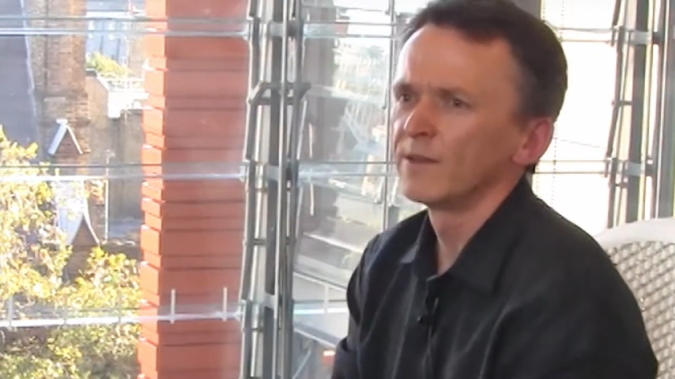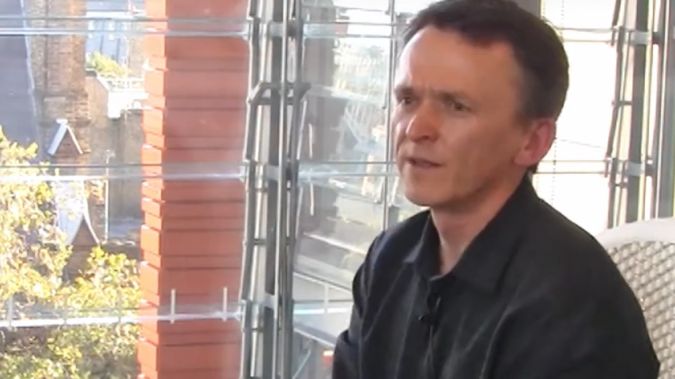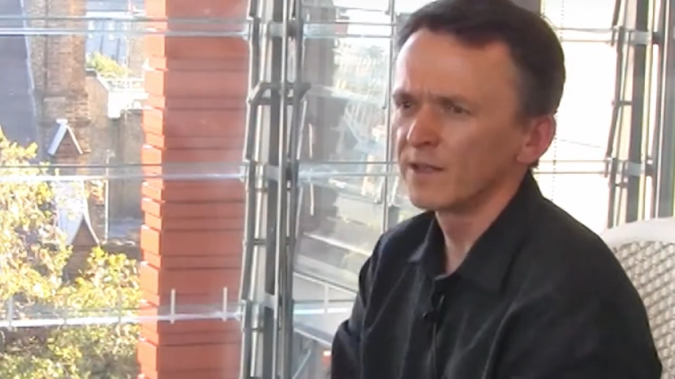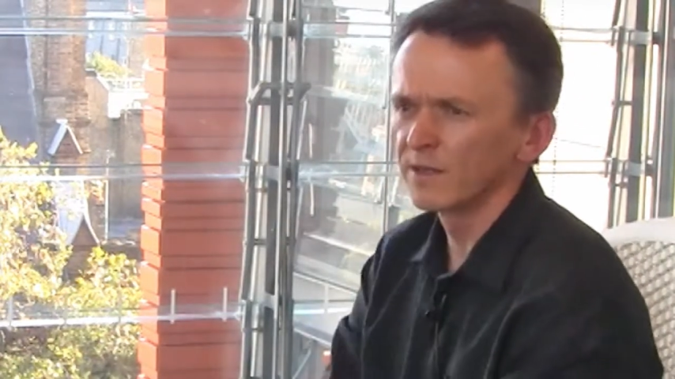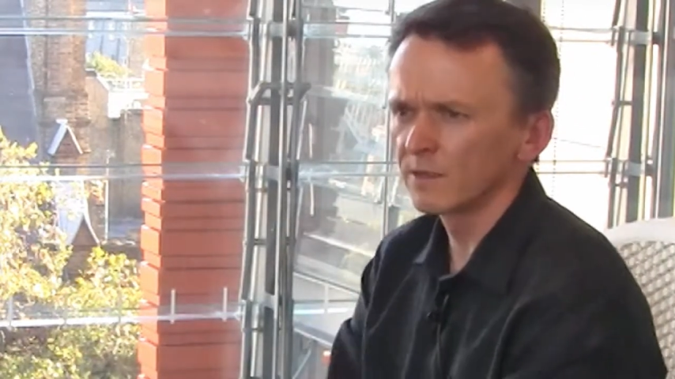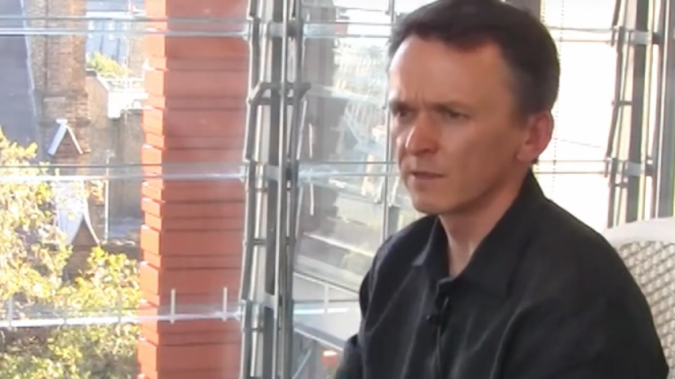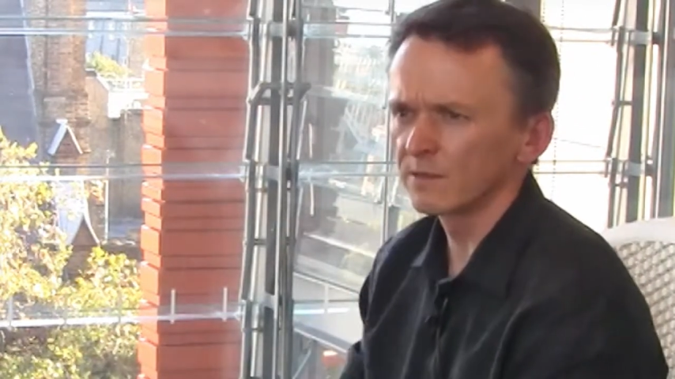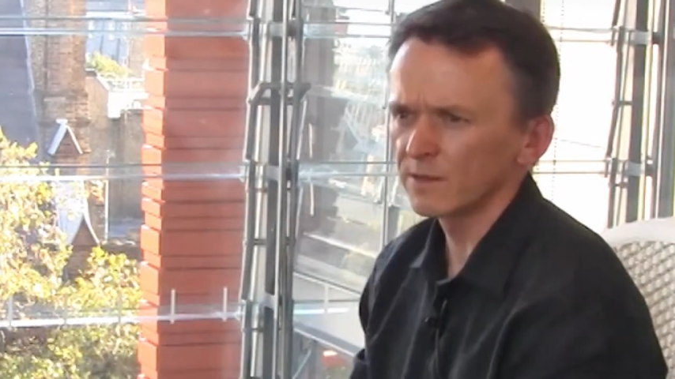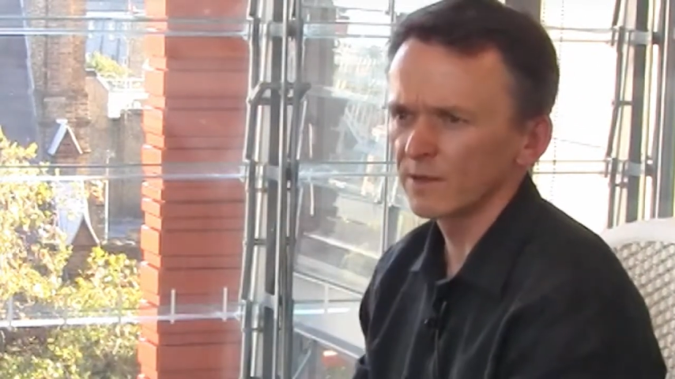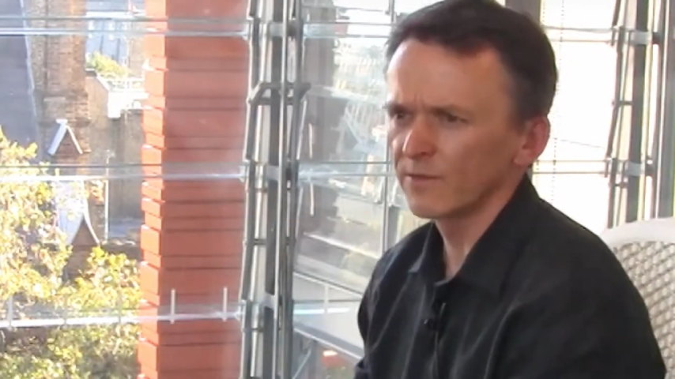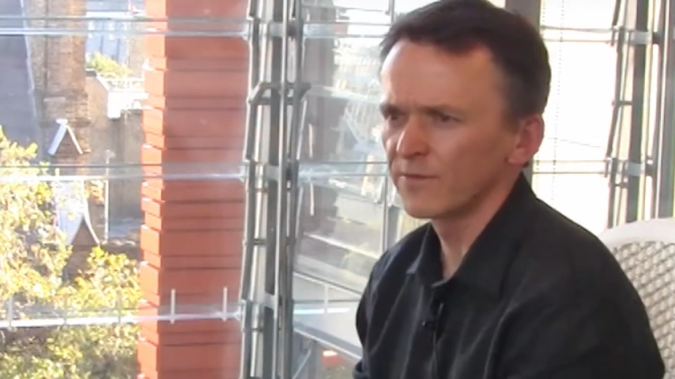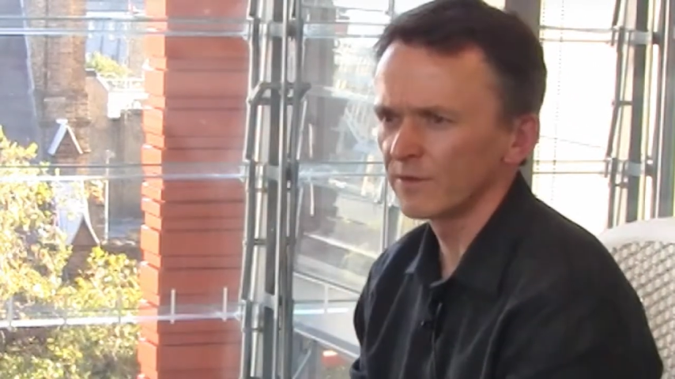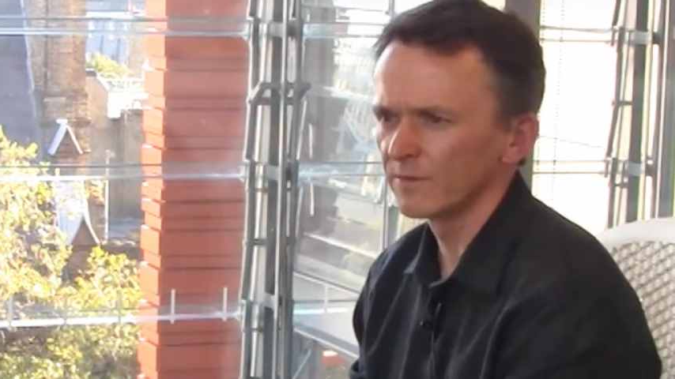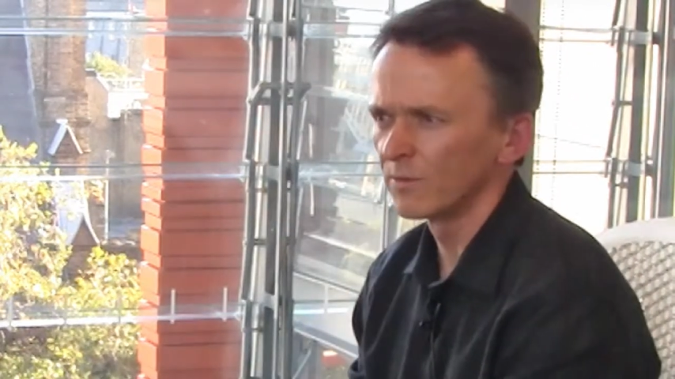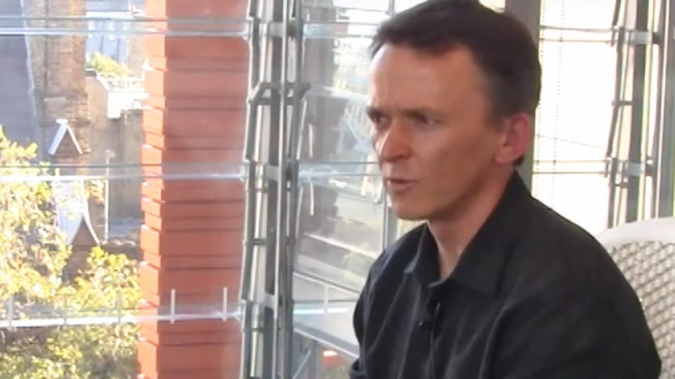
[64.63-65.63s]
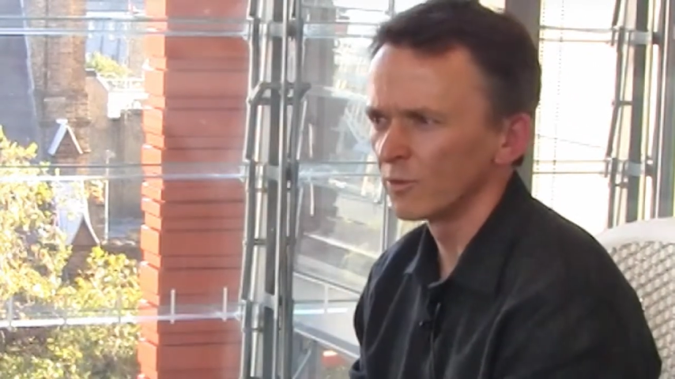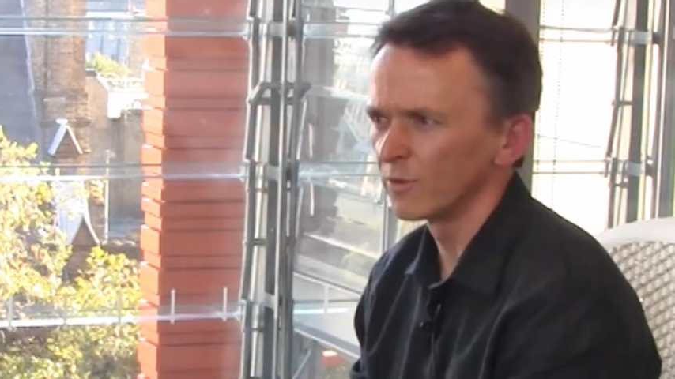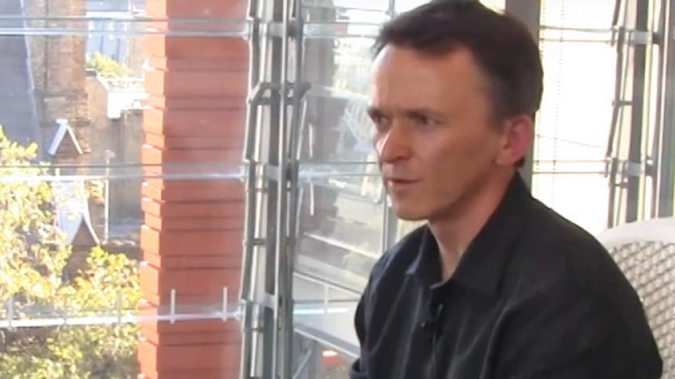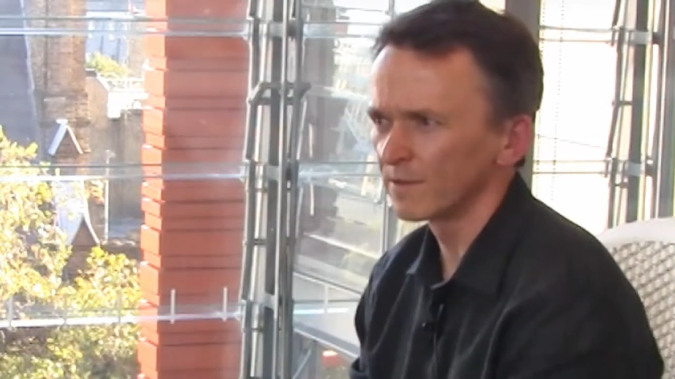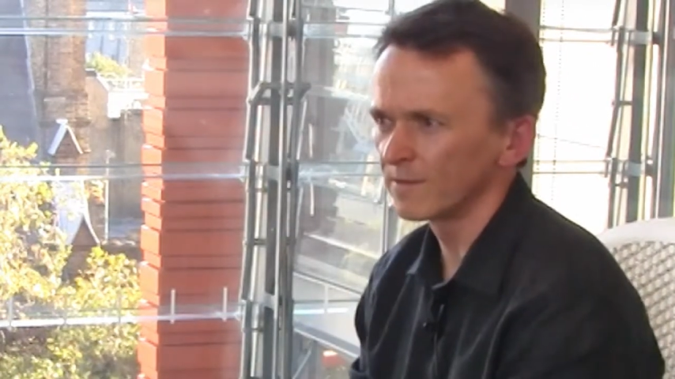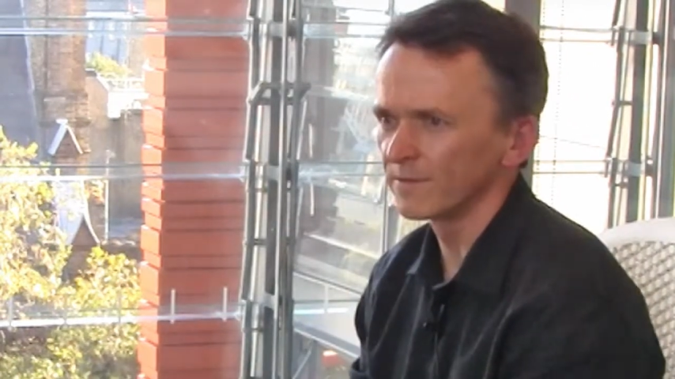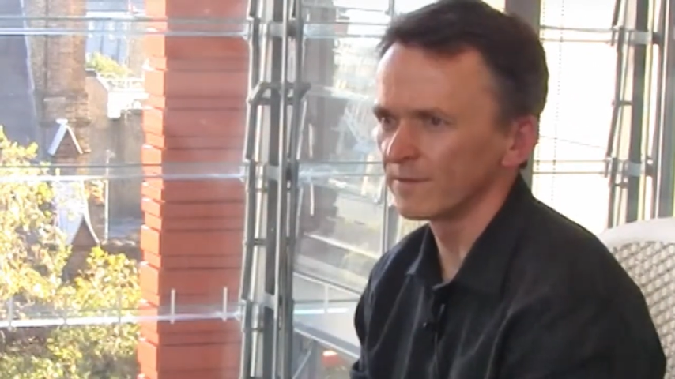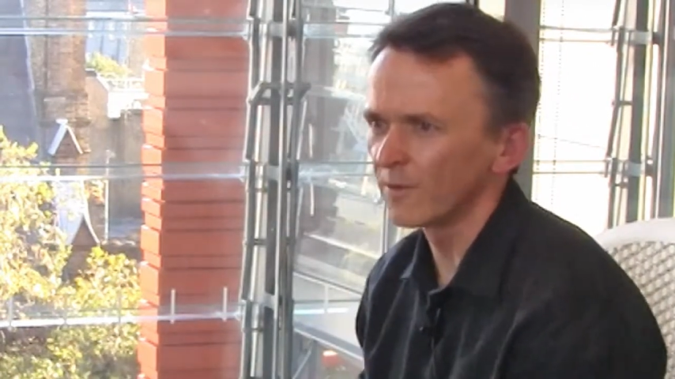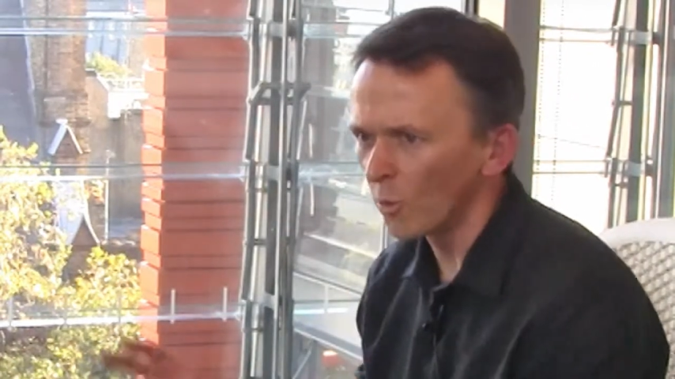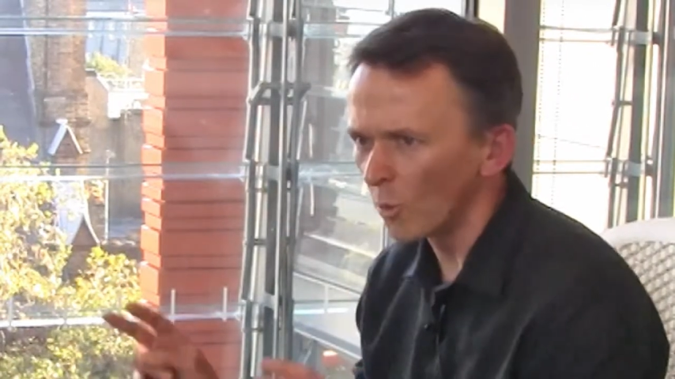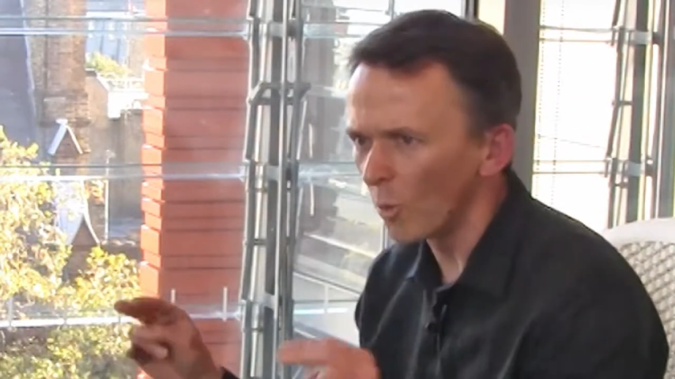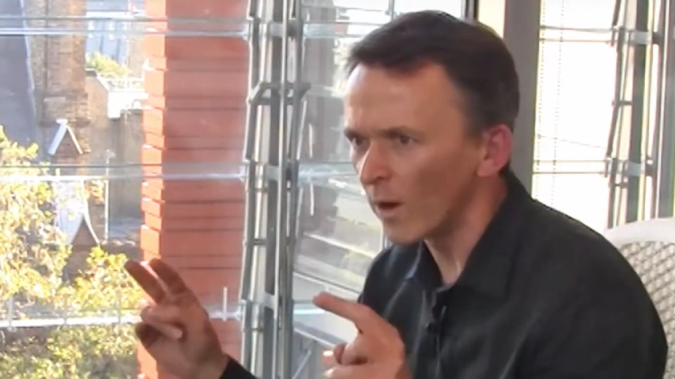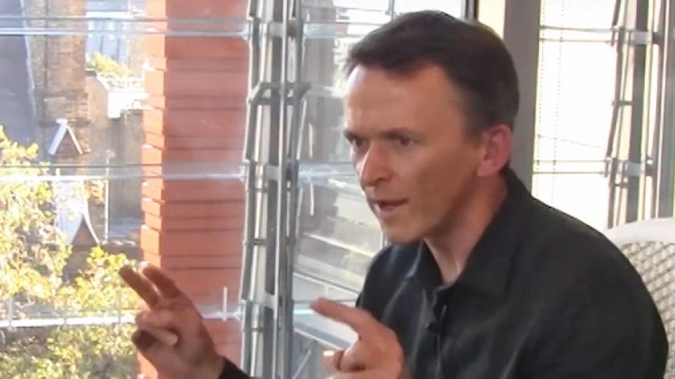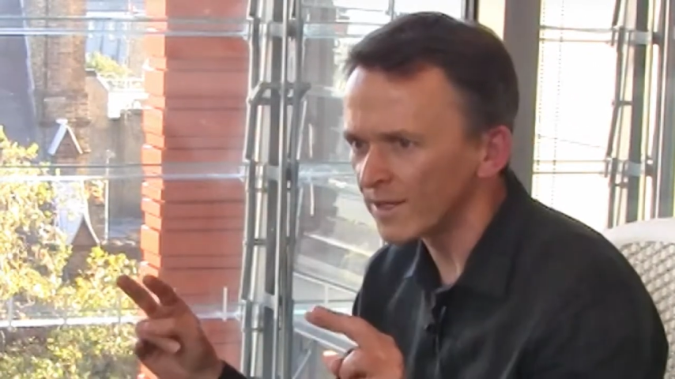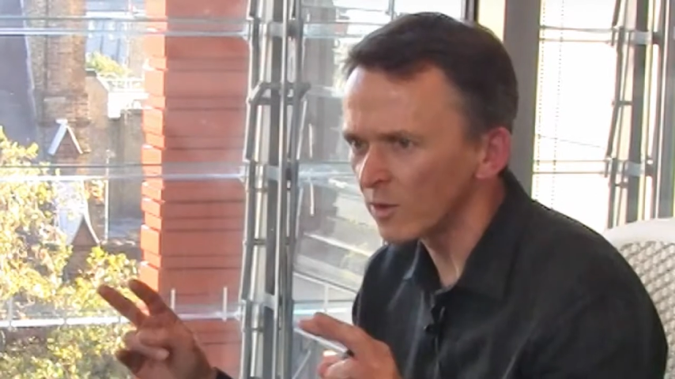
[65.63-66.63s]
Digital is often more is
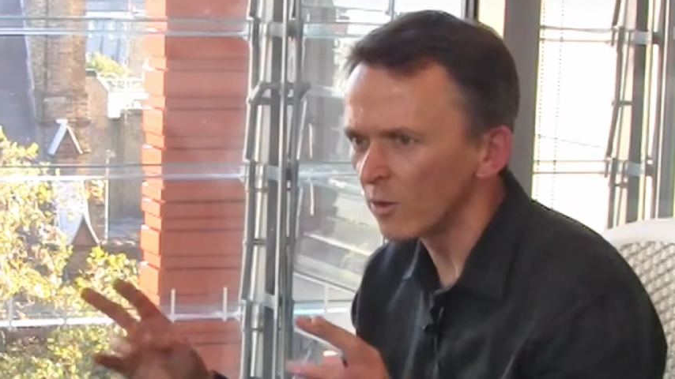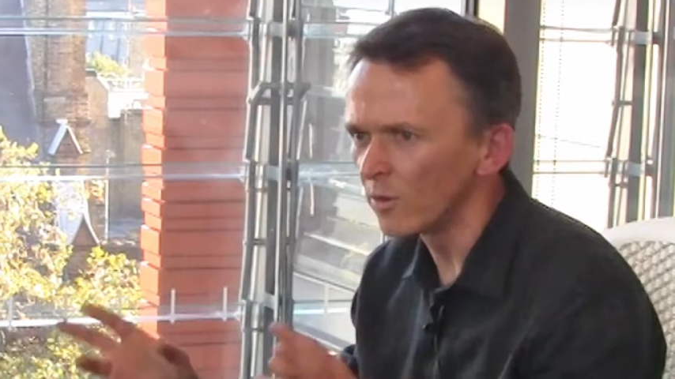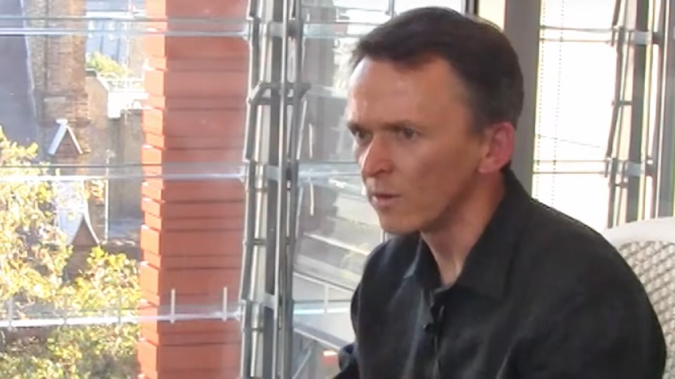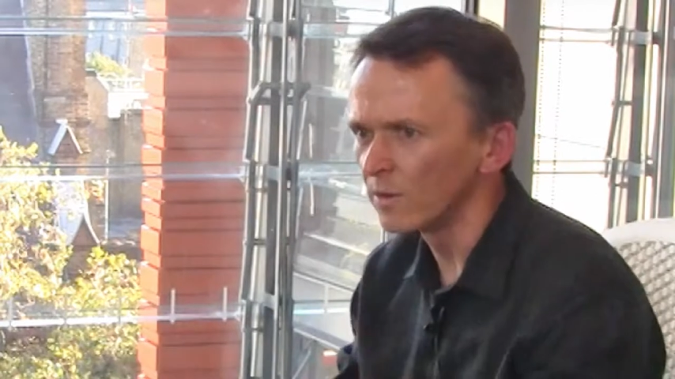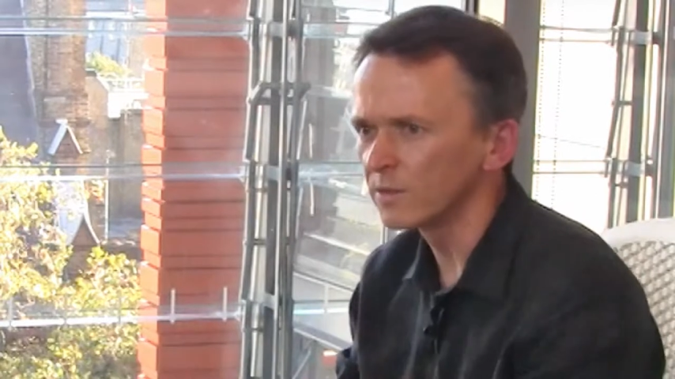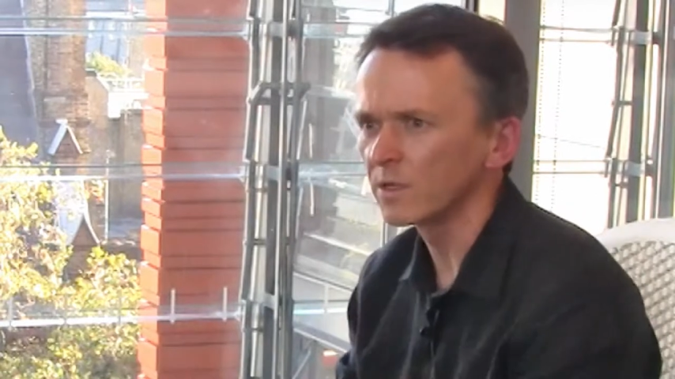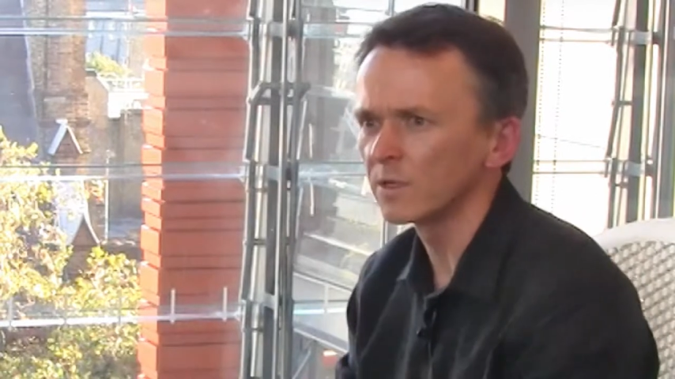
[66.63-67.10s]
always on,